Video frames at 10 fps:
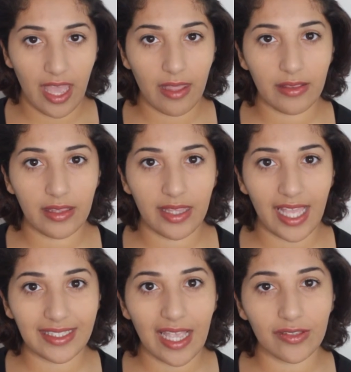
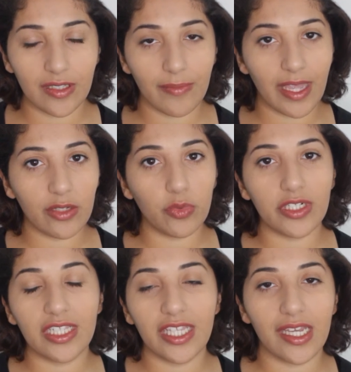That's how somebody
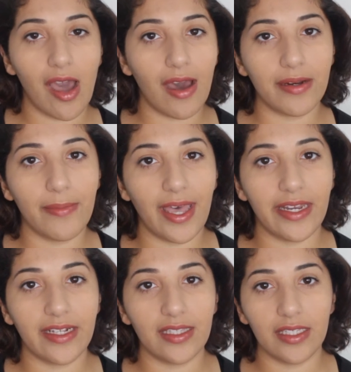would click
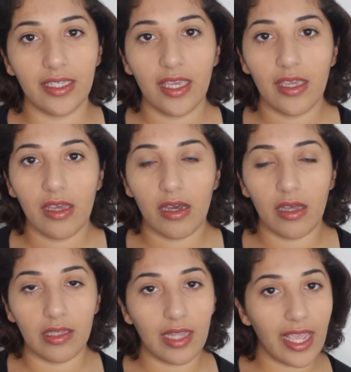automatically
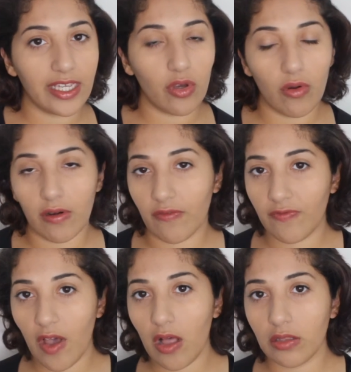a like or a
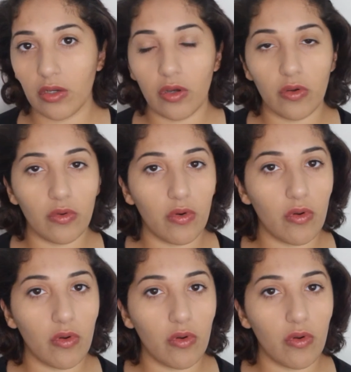follow,